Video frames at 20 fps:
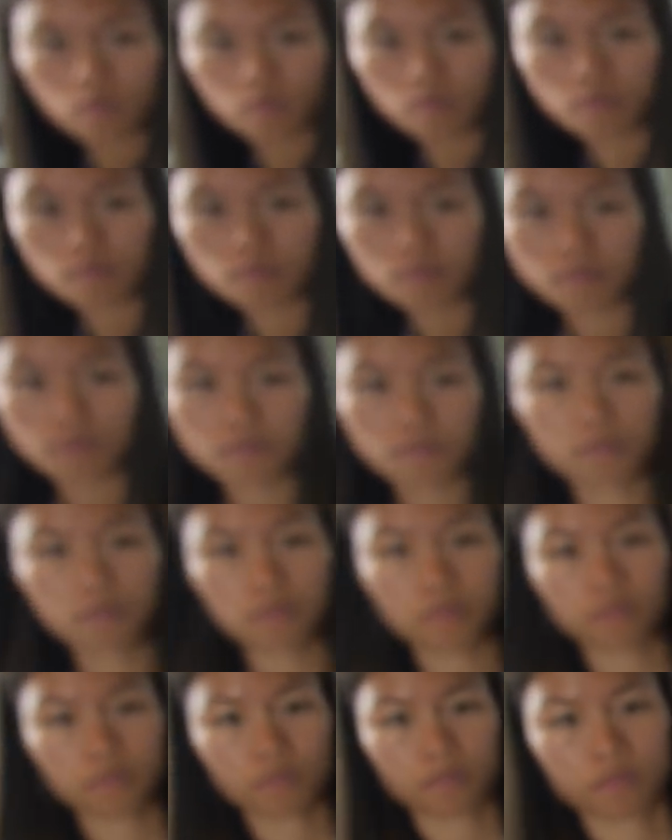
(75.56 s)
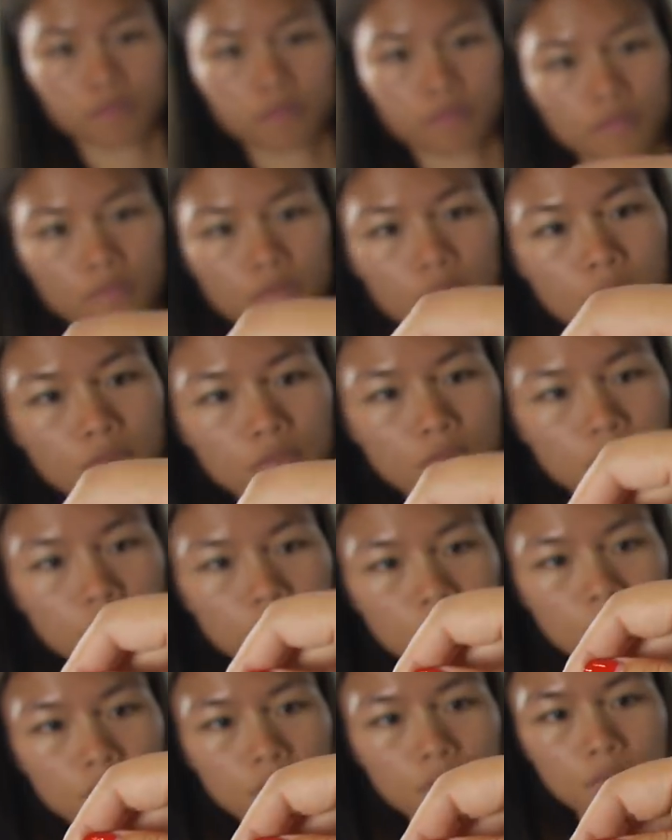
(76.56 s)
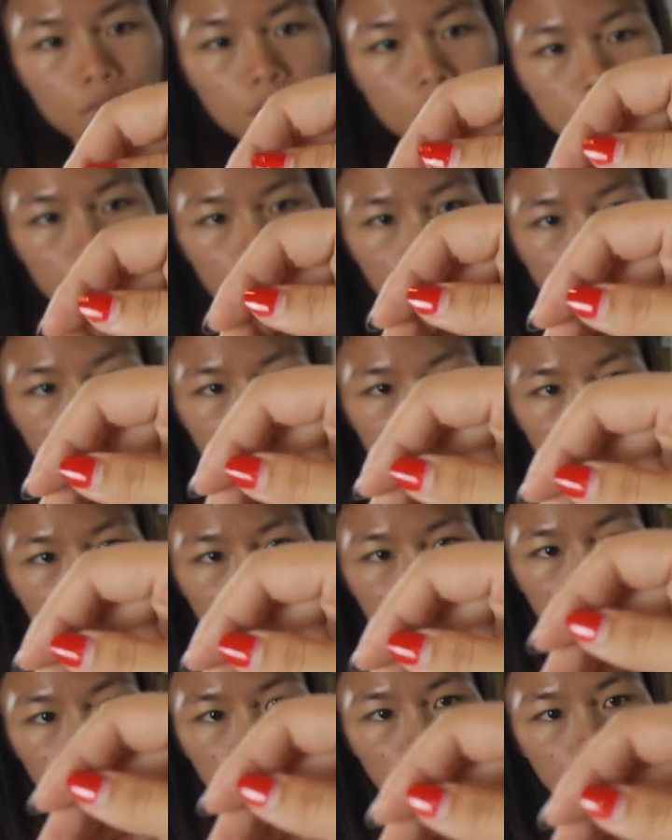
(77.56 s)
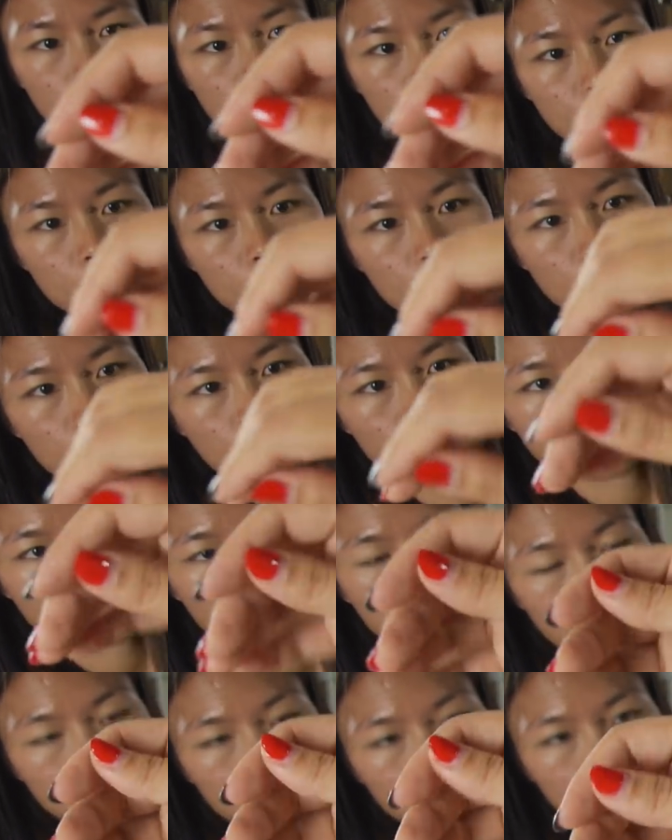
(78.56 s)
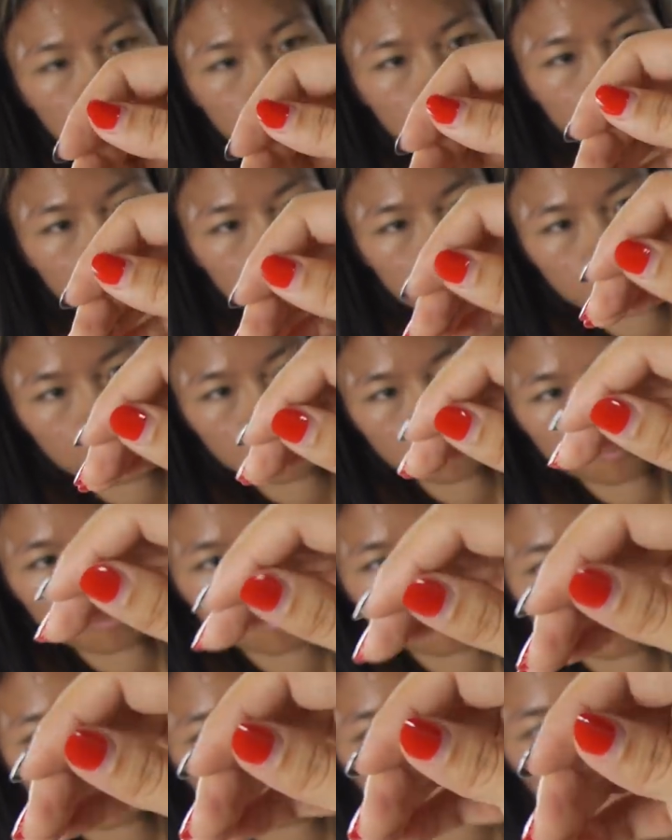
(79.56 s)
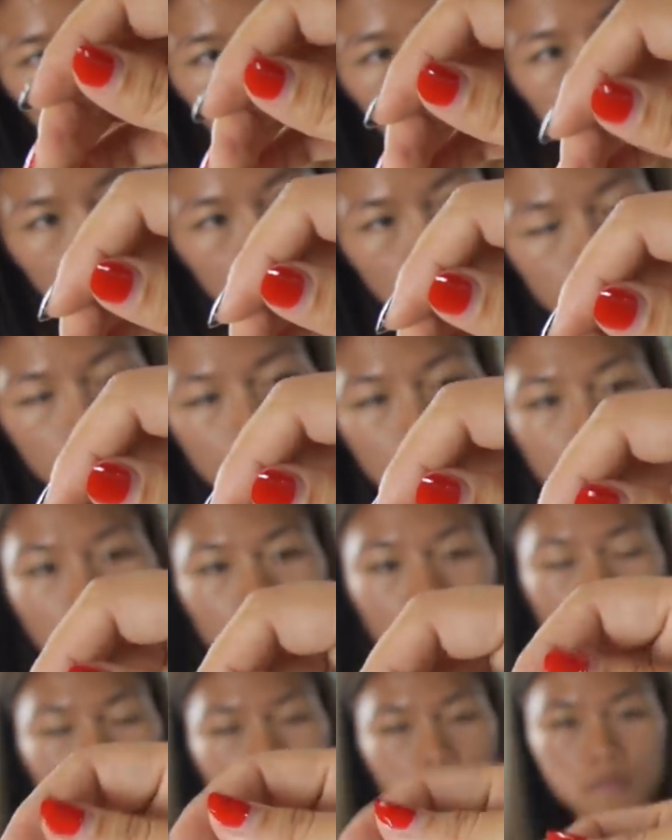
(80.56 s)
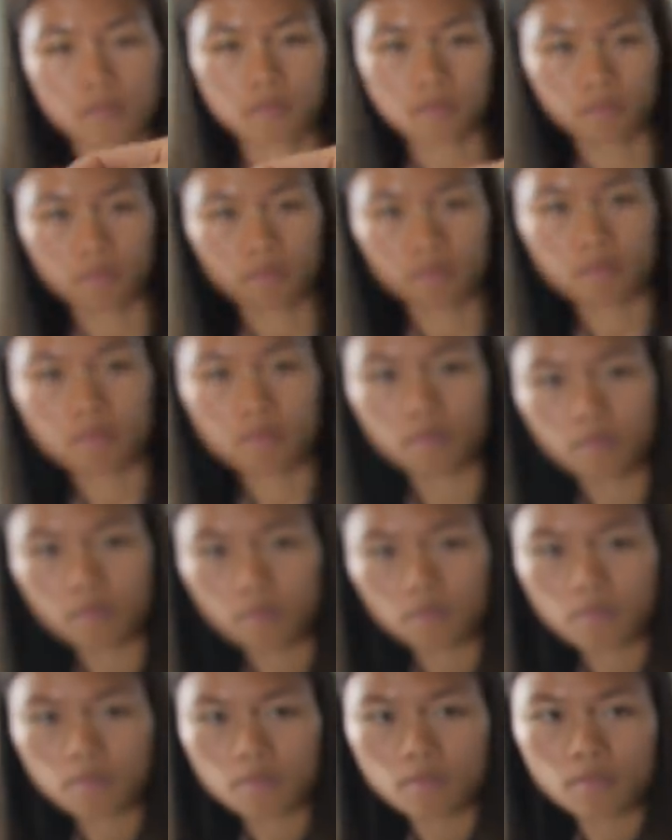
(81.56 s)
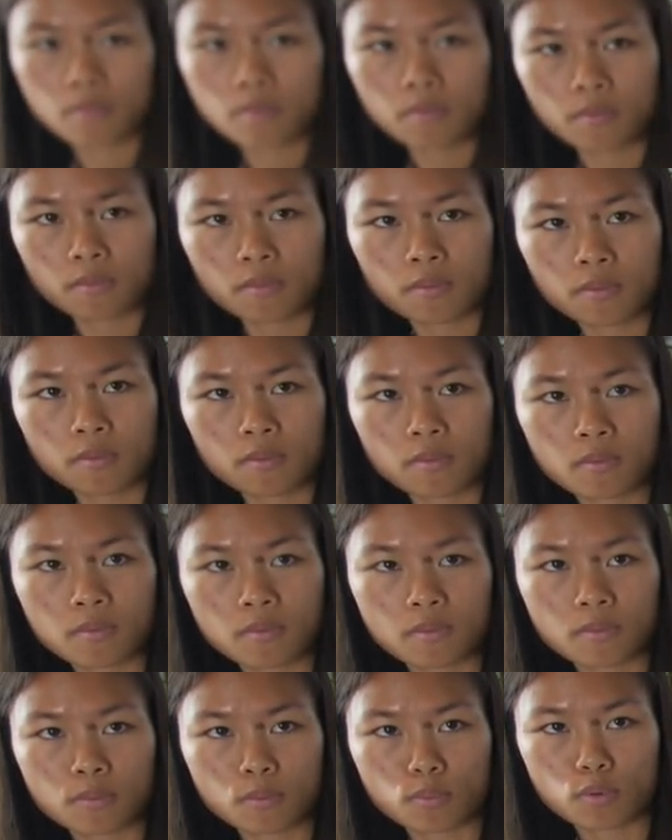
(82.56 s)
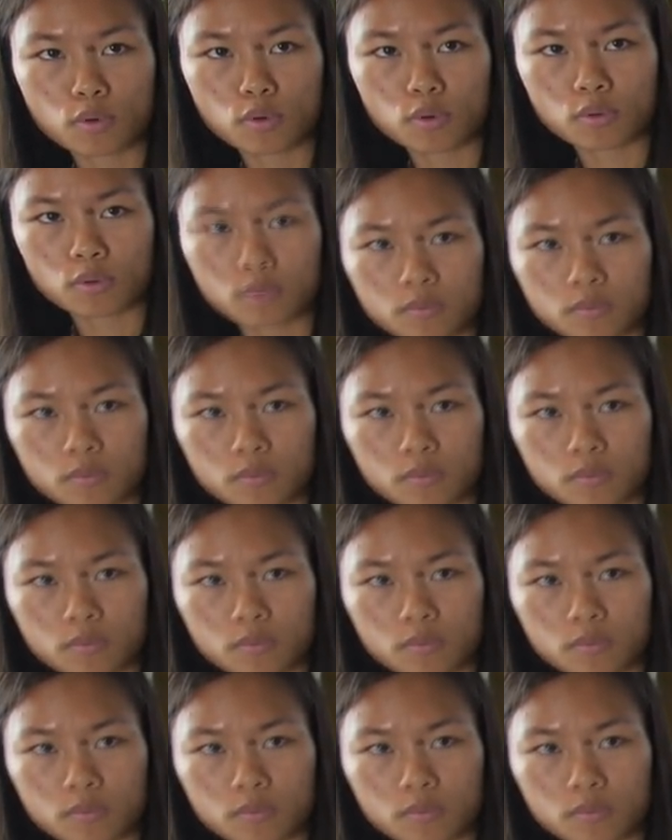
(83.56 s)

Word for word: by one second because for this one we have three colors for choose. For the black color, for the pink, uh, for this uh, blue.